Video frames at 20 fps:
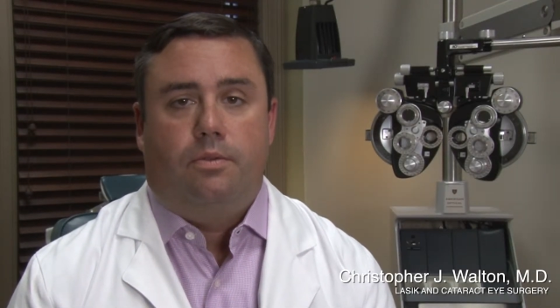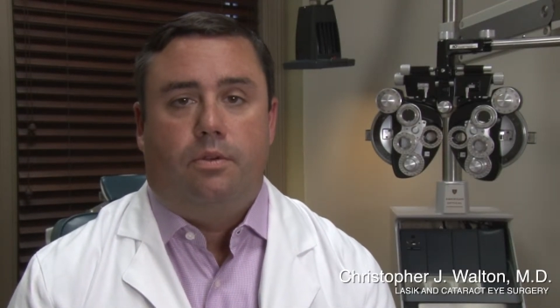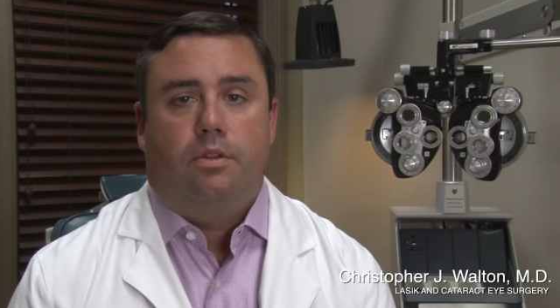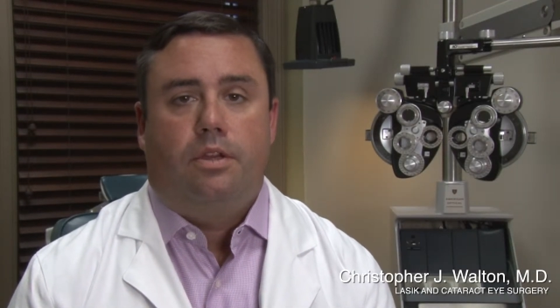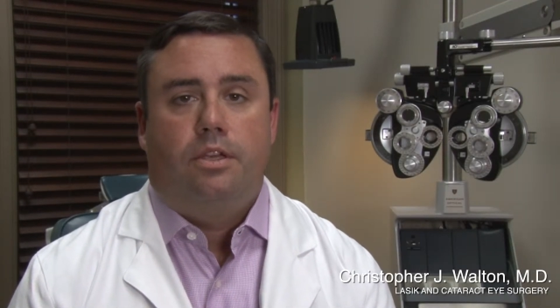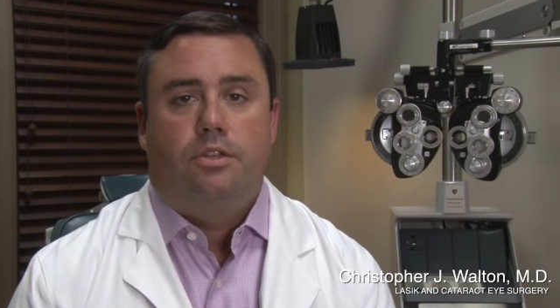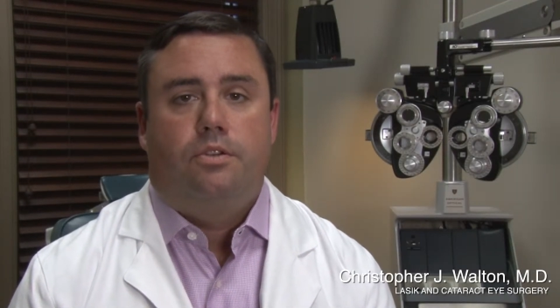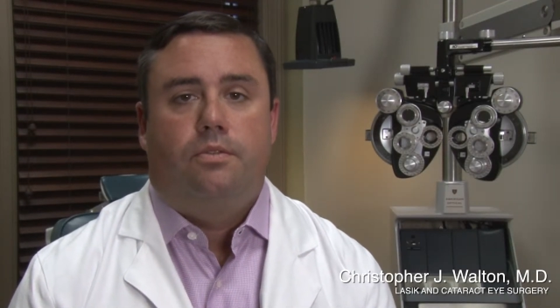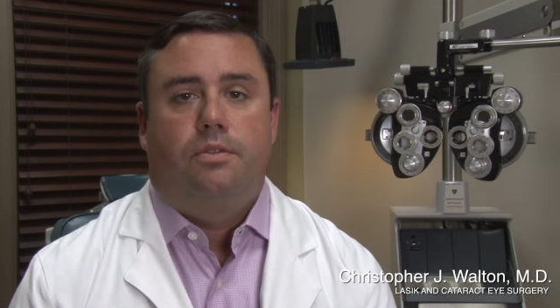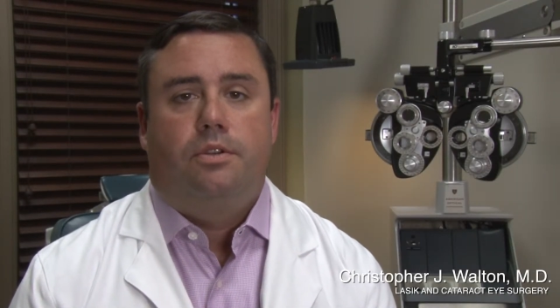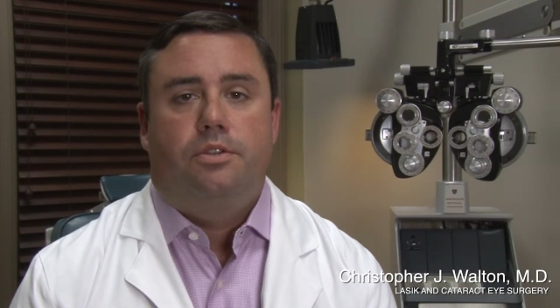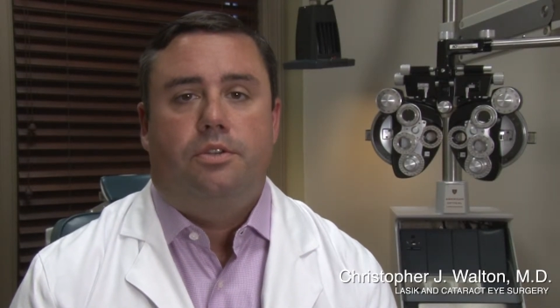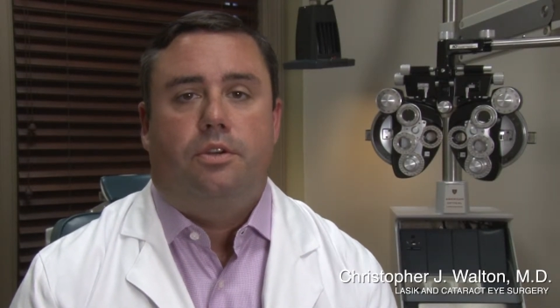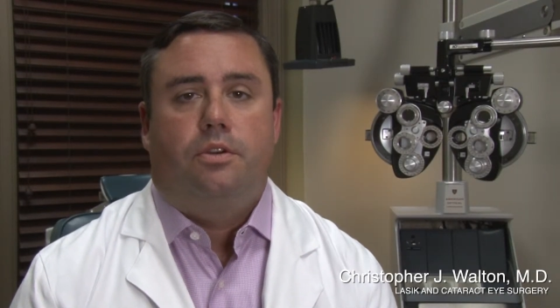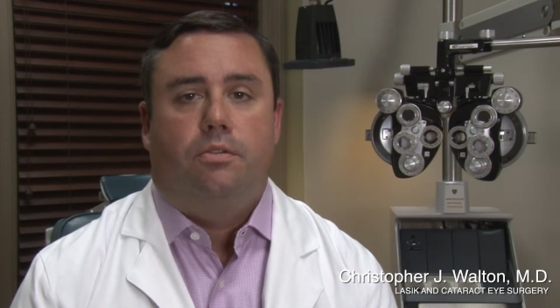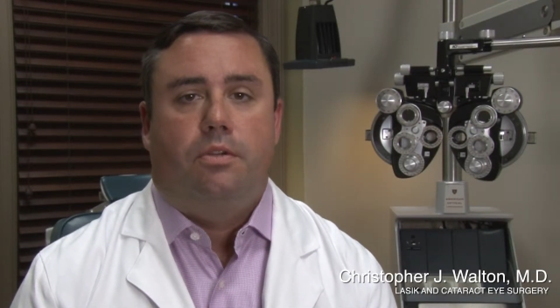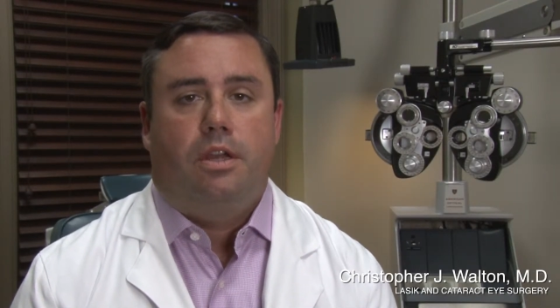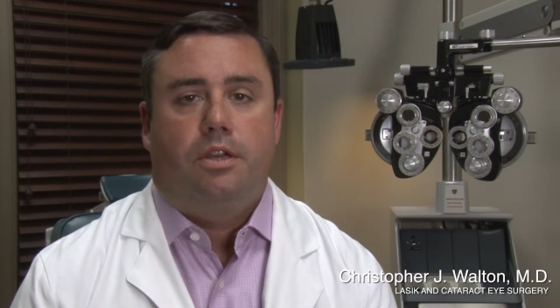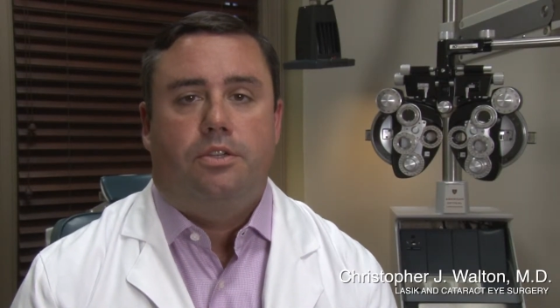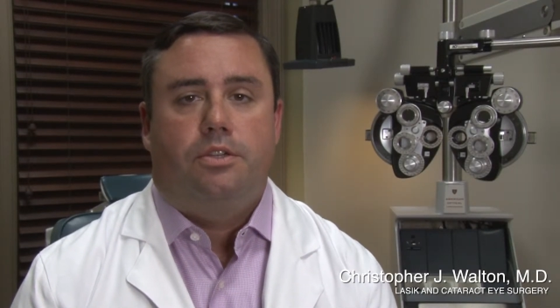for laser
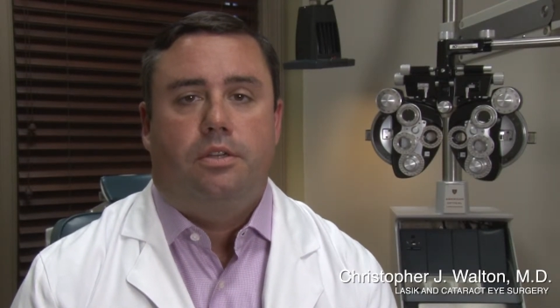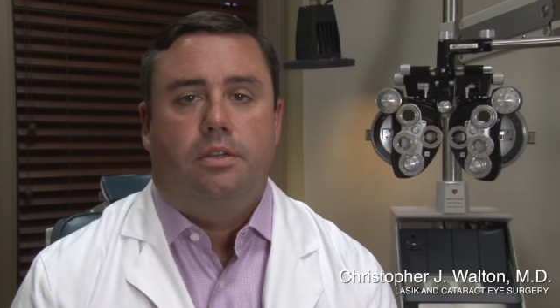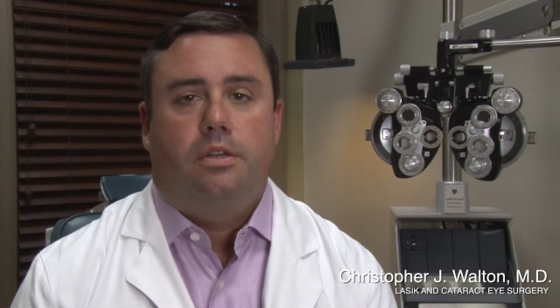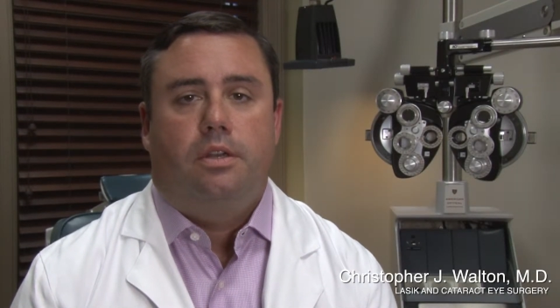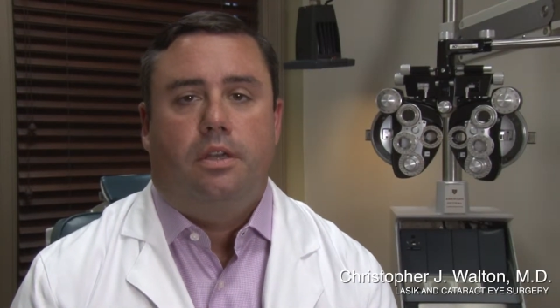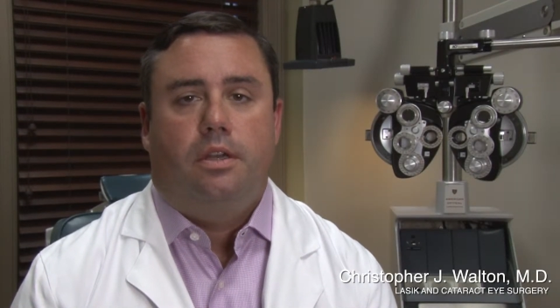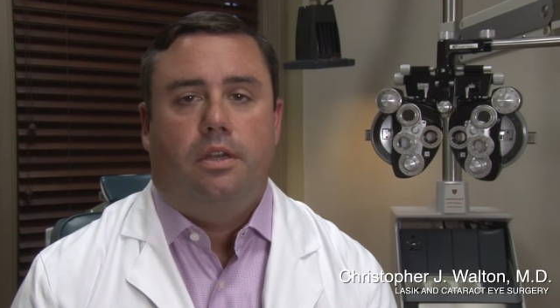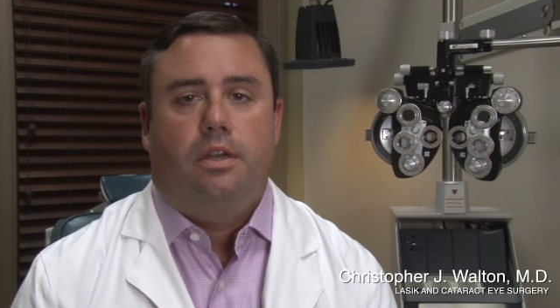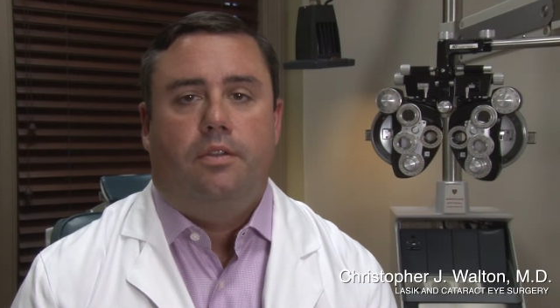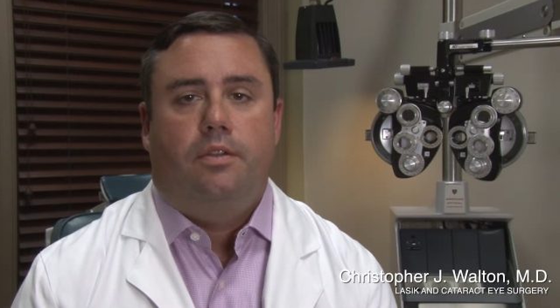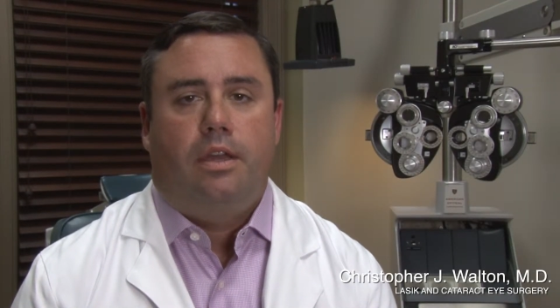vision correction